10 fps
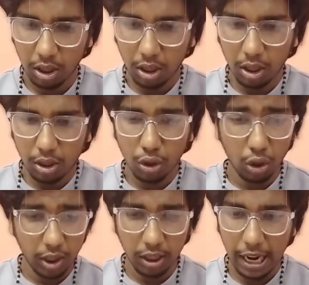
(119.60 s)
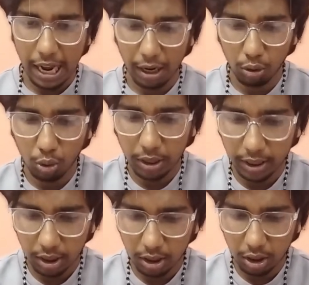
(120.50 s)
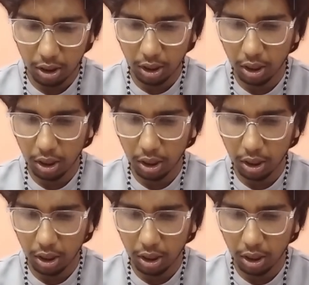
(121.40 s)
So here I have to get a trigger